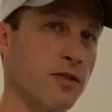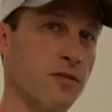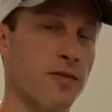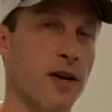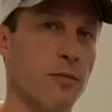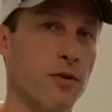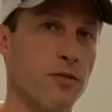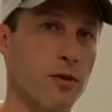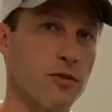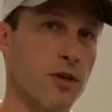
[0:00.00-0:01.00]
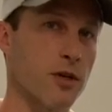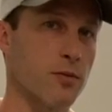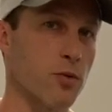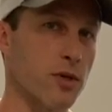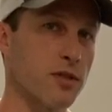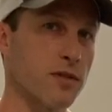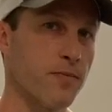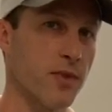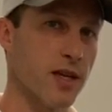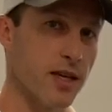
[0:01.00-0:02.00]
environment for those touch points.
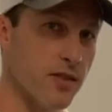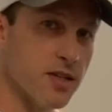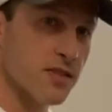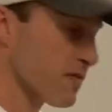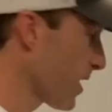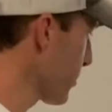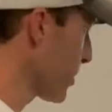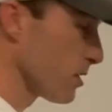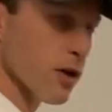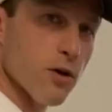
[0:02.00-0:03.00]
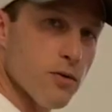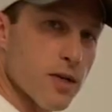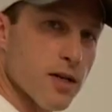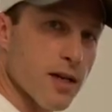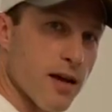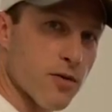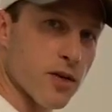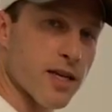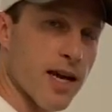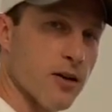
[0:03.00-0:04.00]
In this environment alone, I've
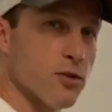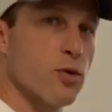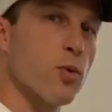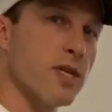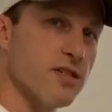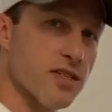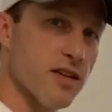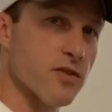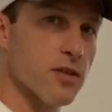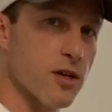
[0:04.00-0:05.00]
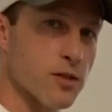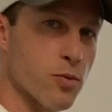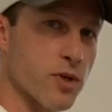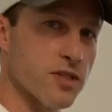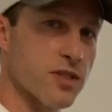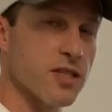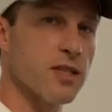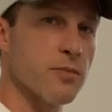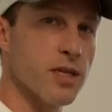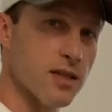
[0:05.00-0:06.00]
already counted 27 touch points that need
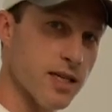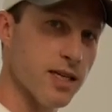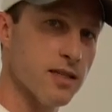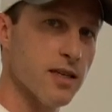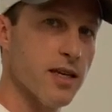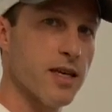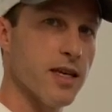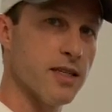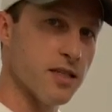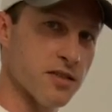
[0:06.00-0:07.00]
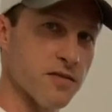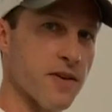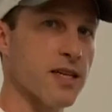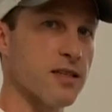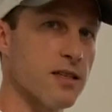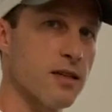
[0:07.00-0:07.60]
to be cleaned and disinfected.